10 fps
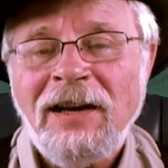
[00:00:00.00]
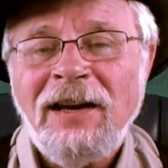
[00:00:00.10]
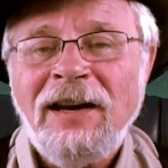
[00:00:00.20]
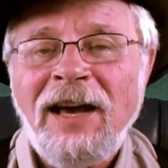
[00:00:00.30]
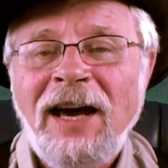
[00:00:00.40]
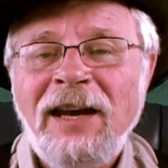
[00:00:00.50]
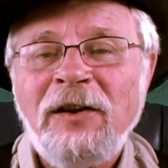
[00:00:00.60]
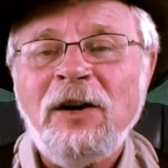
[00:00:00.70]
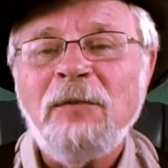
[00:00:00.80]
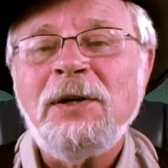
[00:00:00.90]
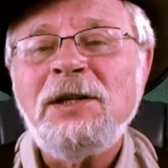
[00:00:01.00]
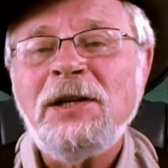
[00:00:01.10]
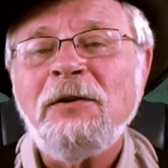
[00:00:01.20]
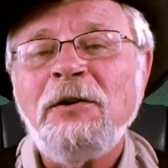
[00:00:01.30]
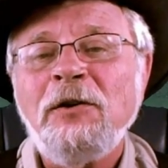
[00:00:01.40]
not their
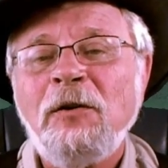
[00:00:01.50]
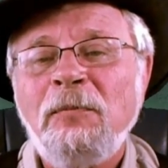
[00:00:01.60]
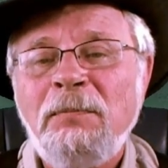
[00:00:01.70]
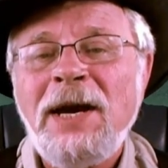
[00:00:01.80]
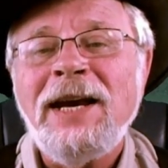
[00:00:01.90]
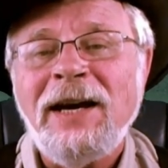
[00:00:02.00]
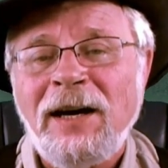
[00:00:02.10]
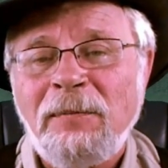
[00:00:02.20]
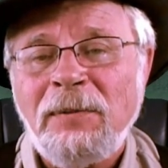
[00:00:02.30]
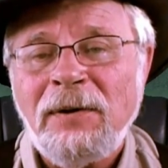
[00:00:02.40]
material makeup.